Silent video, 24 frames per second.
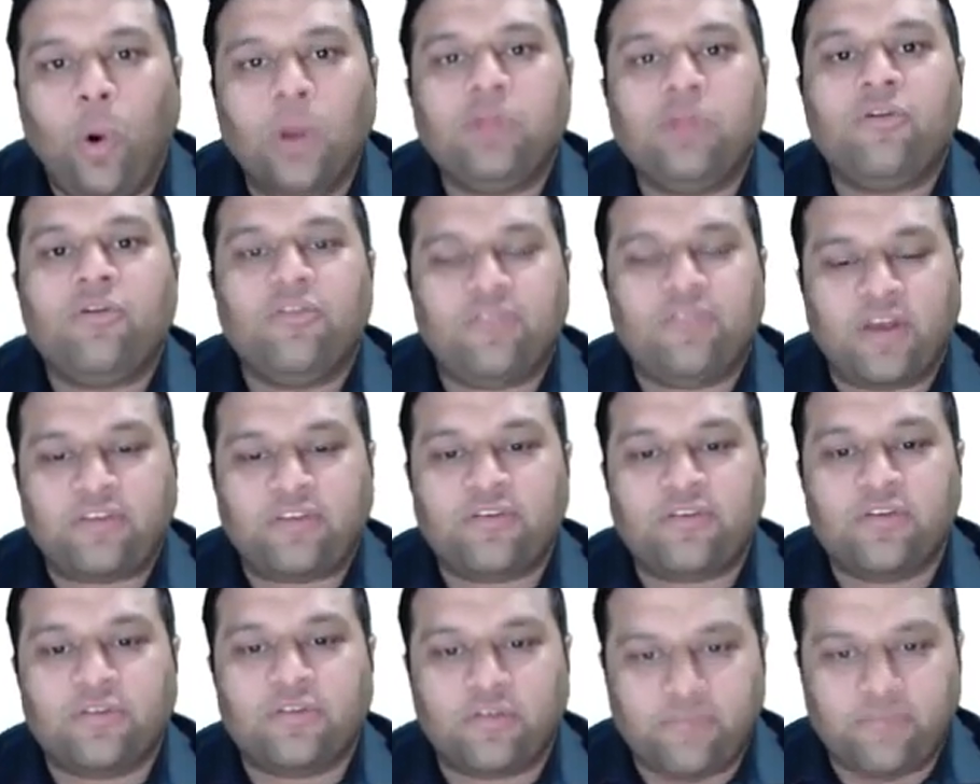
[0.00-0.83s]
all 3
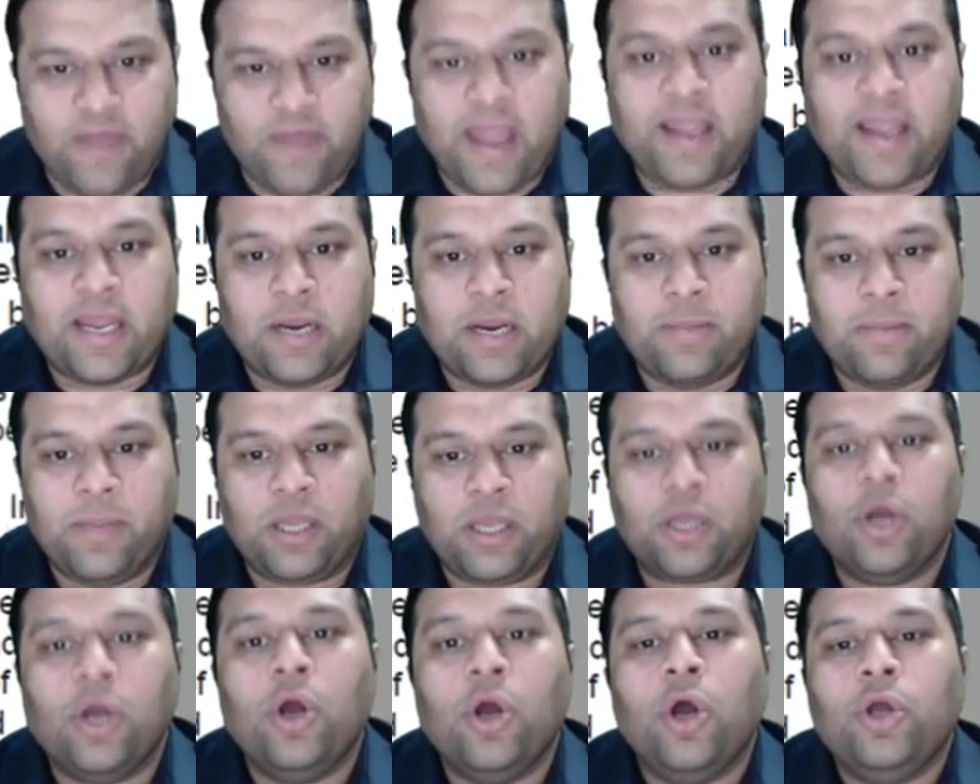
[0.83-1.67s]
sections of
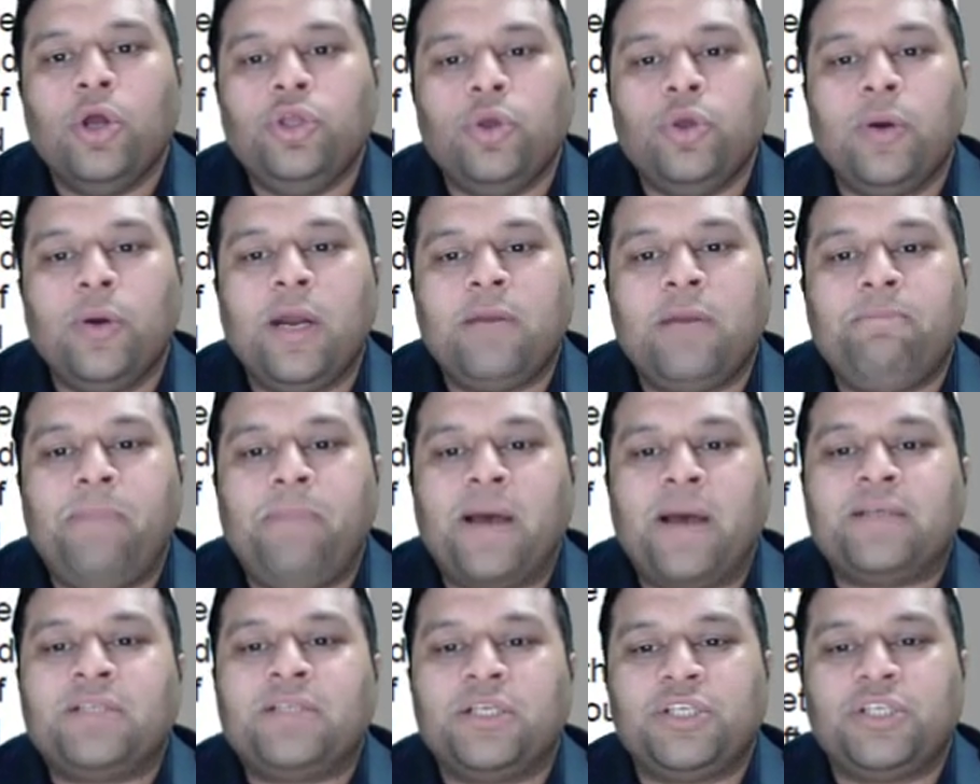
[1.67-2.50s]
academic, you get
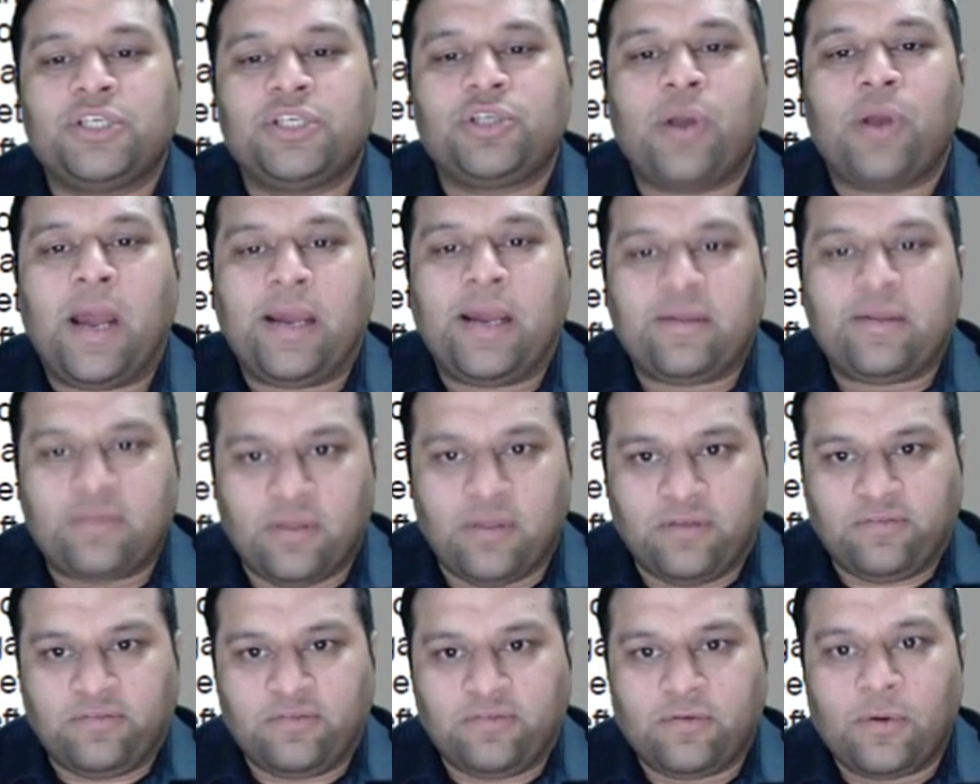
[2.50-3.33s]
passages like
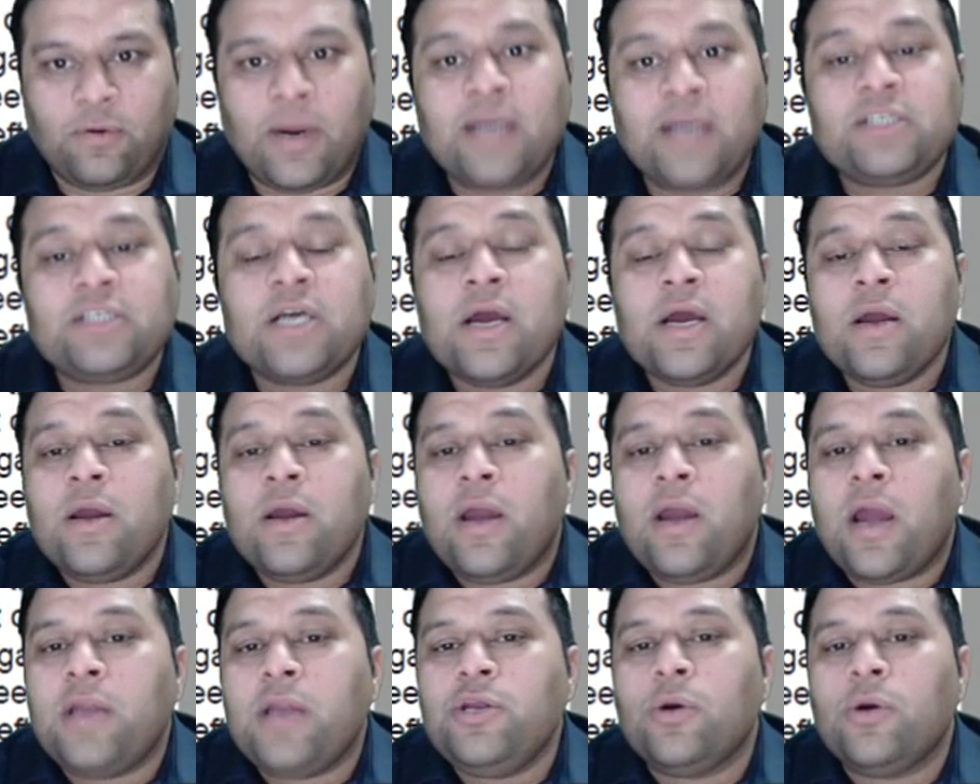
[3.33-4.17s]
this, right?
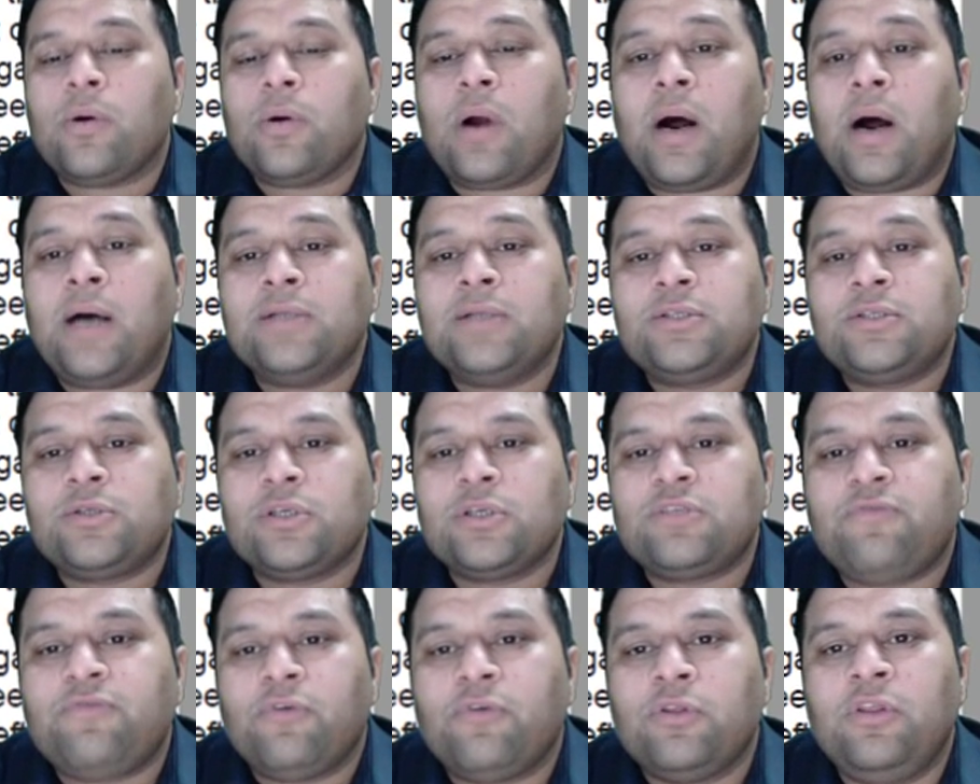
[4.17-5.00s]
And your
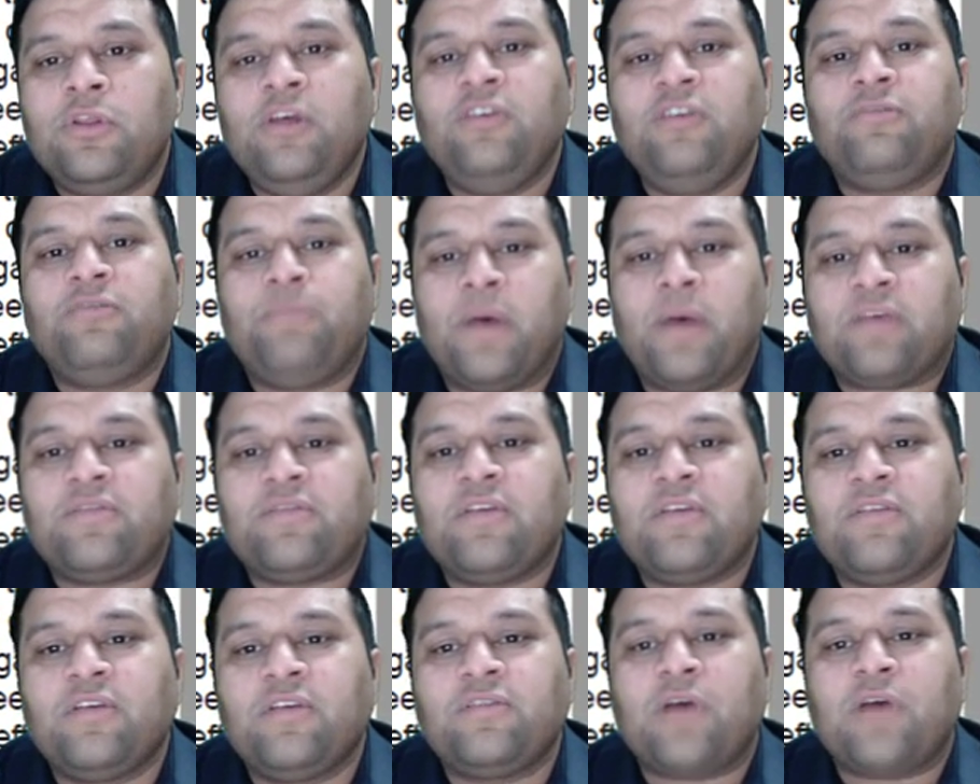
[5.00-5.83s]
answers for these
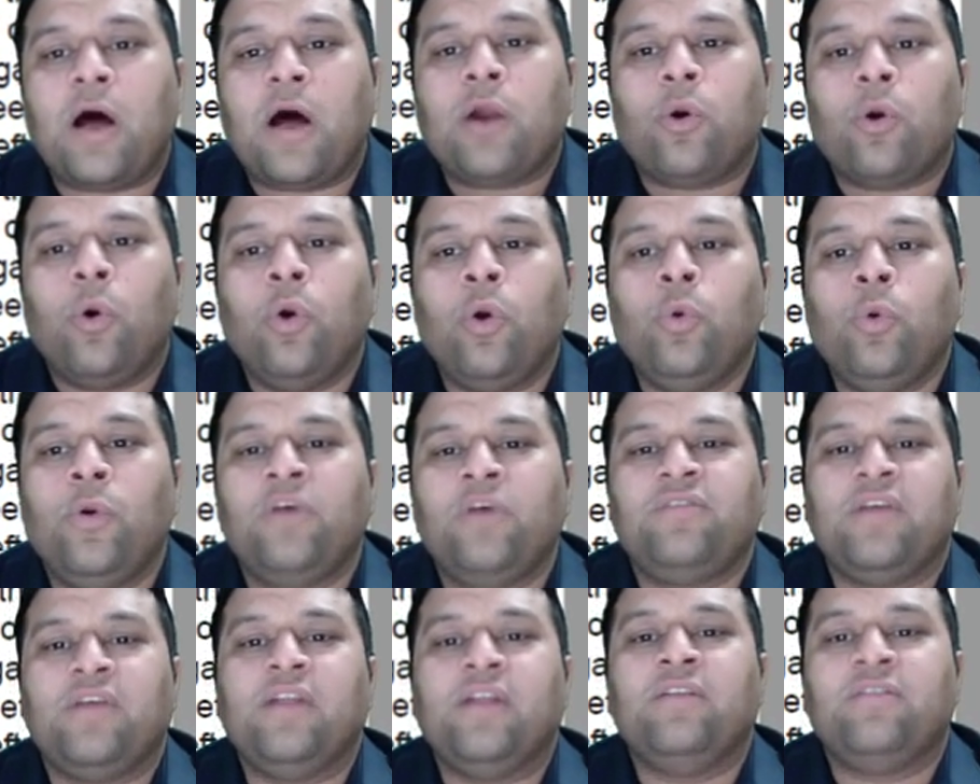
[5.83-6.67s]
passages are
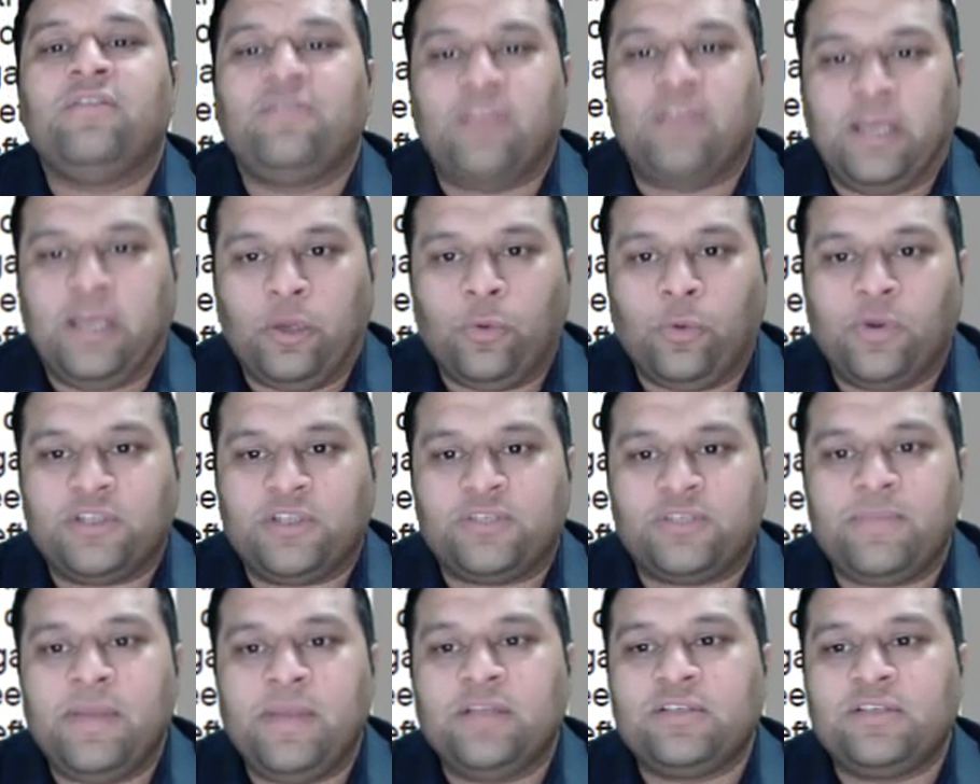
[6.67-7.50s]
always in
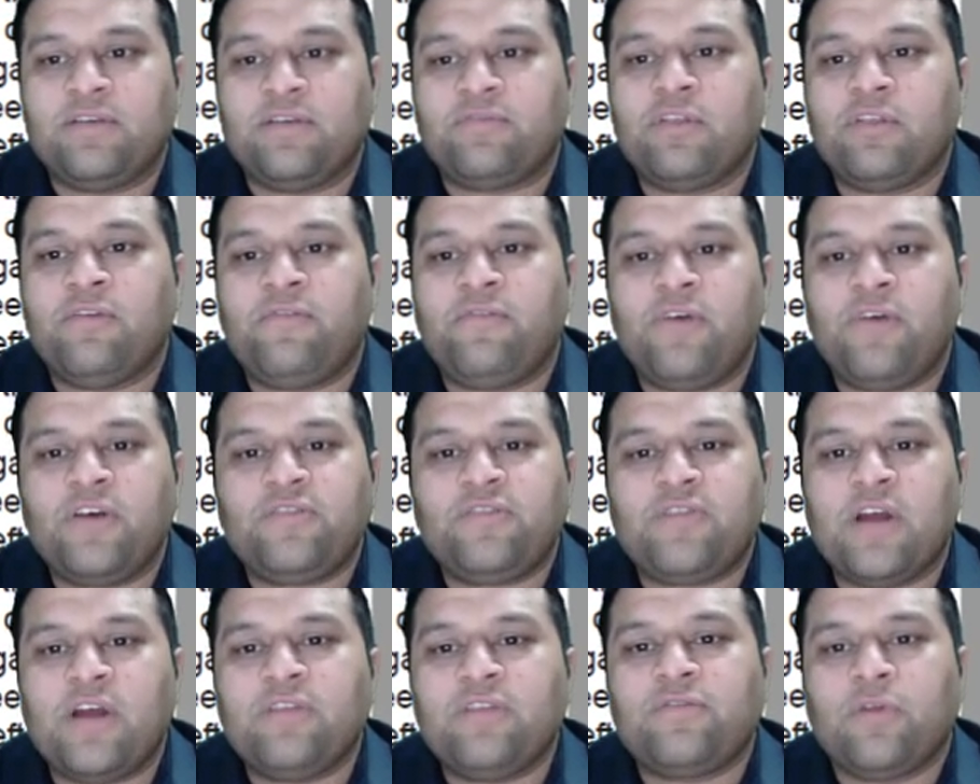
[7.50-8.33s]
sequence. Means if the
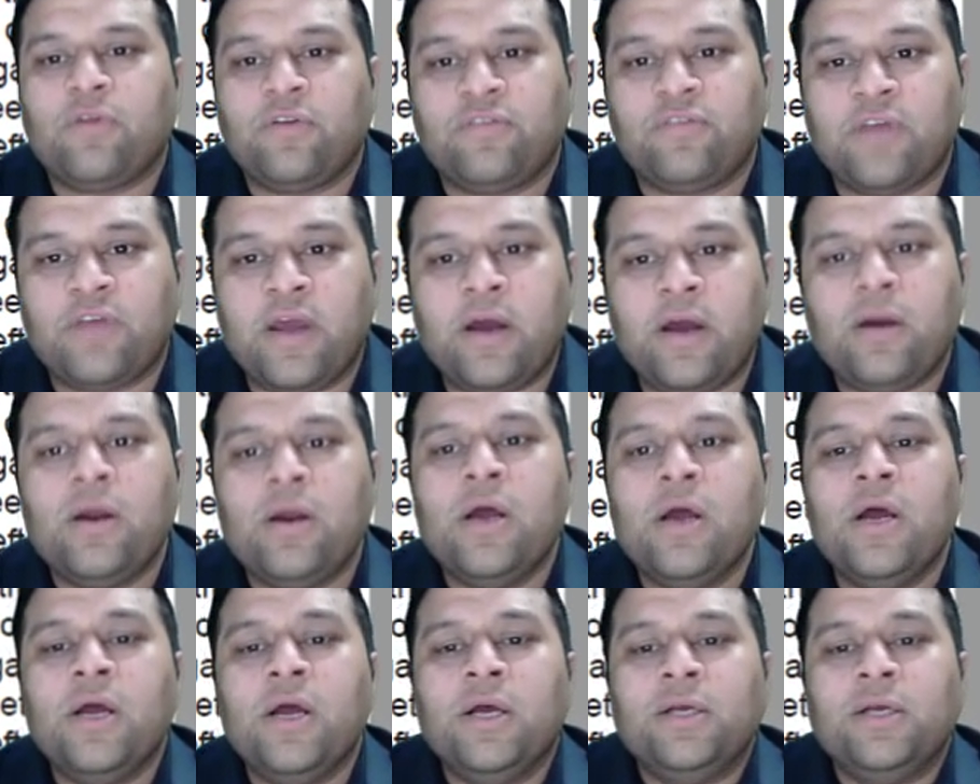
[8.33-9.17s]
first answer is here,